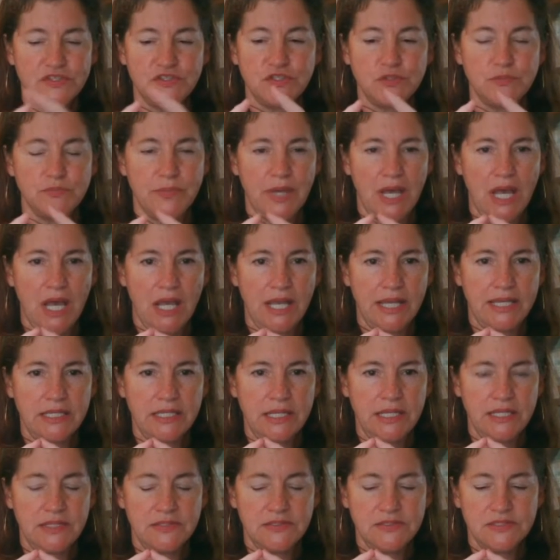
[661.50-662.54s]
a
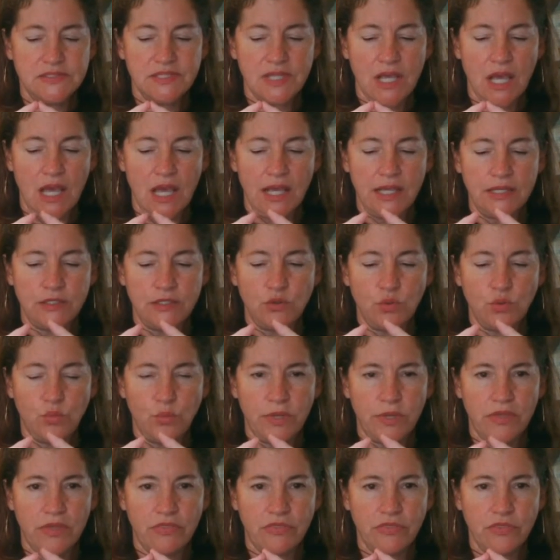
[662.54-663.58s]
spine inside
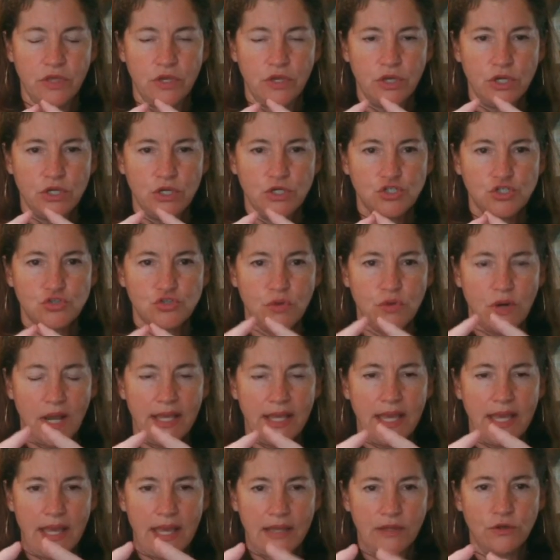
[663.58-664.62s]
with
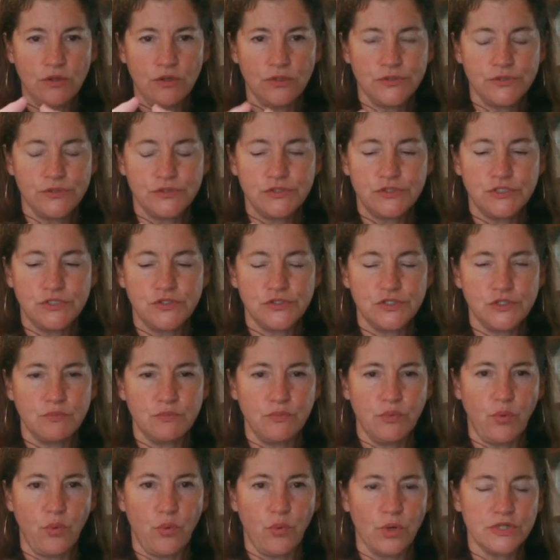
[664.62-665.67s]
triangles to
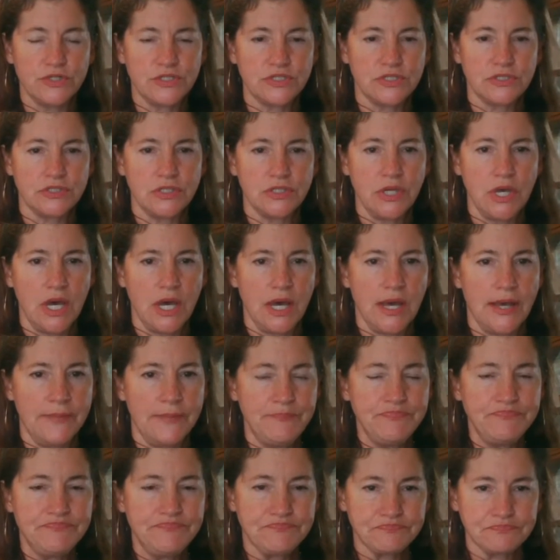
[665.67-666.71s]
support
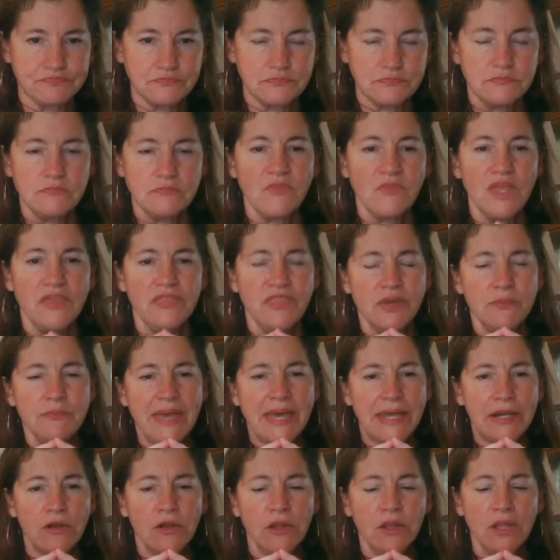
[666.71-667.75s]
um, the
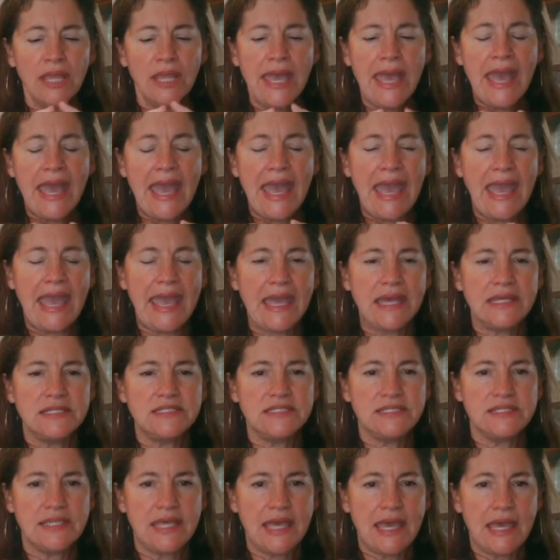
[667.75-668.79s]
metal and
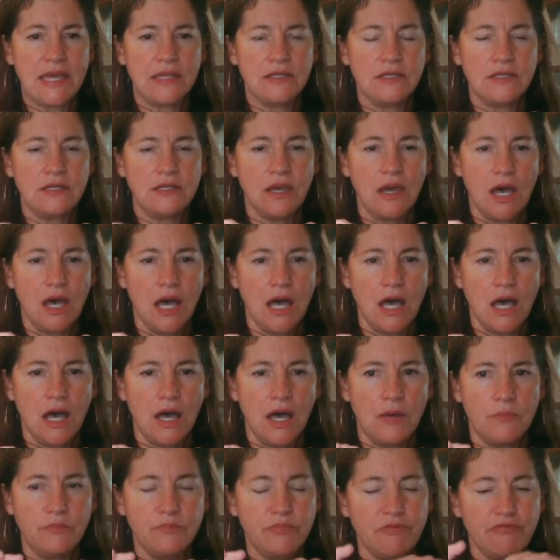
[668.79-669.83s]
then
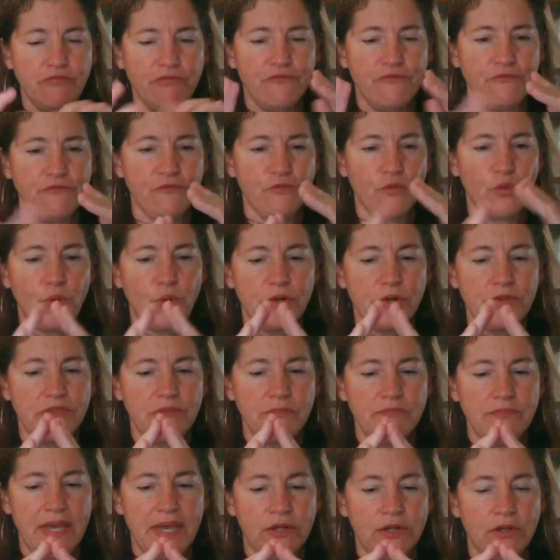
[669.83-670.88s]
uh, before the
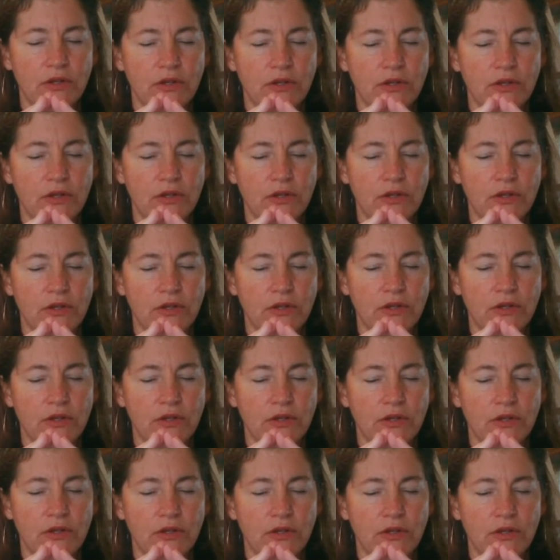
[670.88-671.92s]
metal
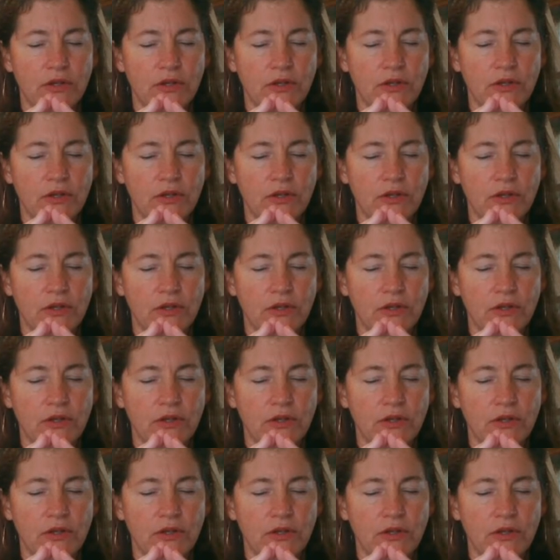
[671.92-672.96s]
uh, is welded
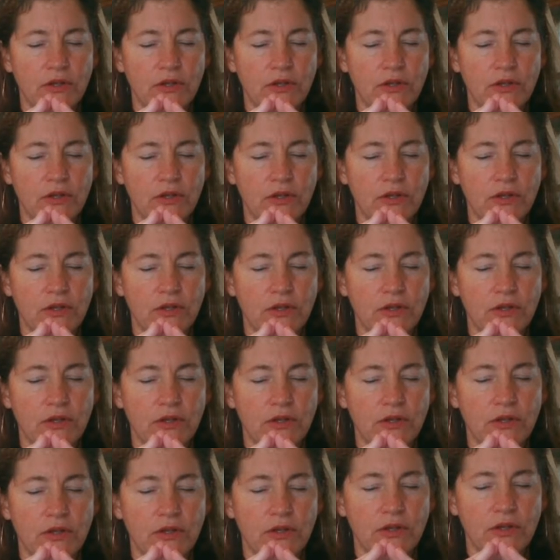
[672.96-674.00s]
together, the
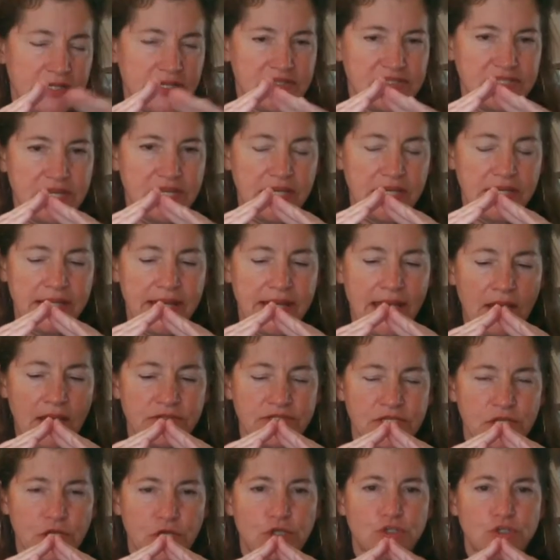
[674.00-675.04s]
that spine is taken
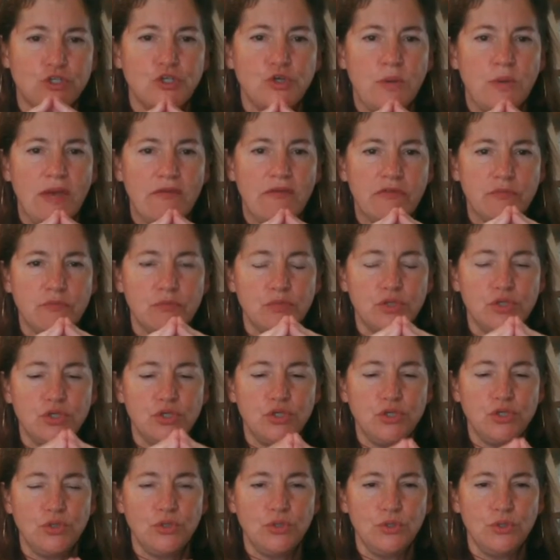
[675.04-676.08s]
out. So you have a
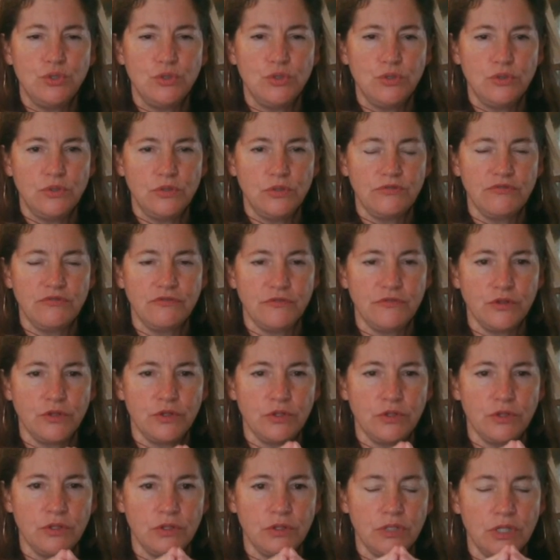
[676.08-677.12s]

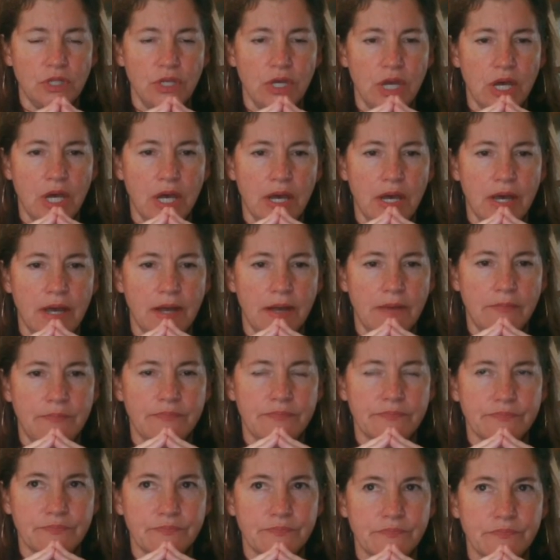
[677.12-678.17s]
beautiful,
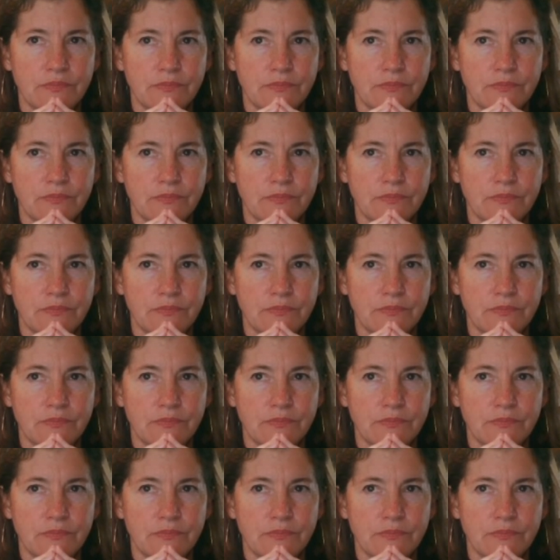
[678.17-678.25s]
um,